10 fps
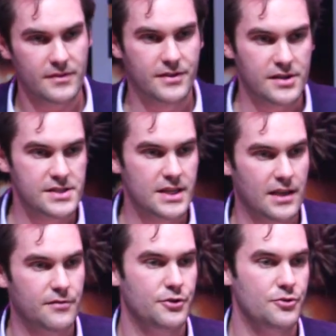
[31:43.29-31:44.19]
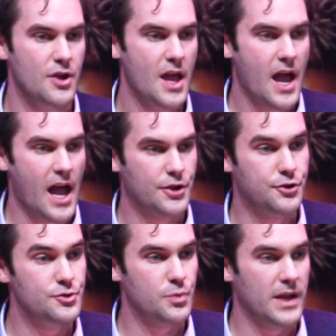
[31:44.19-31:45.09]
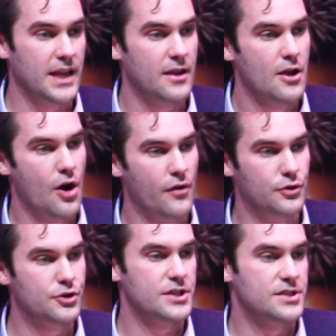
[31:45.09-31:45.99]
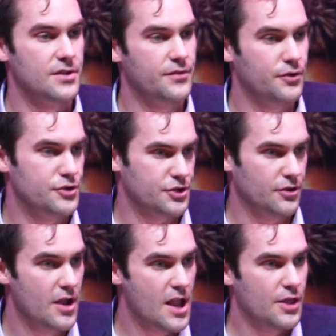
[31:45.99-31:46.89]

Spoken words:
doesn't give you a good way of looking to the future.